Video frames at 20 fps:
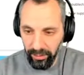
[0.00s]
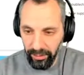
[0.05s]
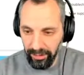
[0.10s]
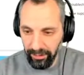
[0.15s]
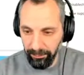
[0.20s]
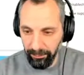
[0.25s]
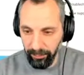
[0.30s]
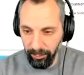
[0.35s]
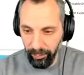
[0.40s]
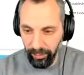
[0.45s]
I
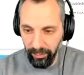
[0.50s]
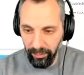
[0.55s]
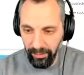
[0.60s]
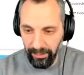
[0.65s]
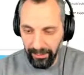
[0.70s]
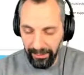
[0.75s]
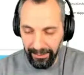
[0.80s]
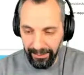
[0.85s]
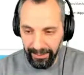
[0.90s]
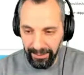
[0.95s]
can point you to
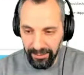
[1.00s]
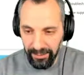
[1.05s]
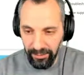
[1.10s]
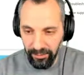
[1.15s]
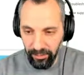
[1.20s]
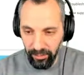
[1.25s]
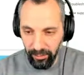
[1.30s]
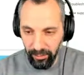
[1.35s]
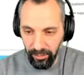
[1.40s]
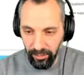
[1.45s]
the links,
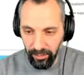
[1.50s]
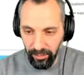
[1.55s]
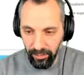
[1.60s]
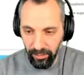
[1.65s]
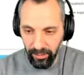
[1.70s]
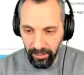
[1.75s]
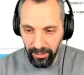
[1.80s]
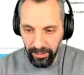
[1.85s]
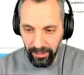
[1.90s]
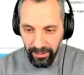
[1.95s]

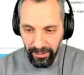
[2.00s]
or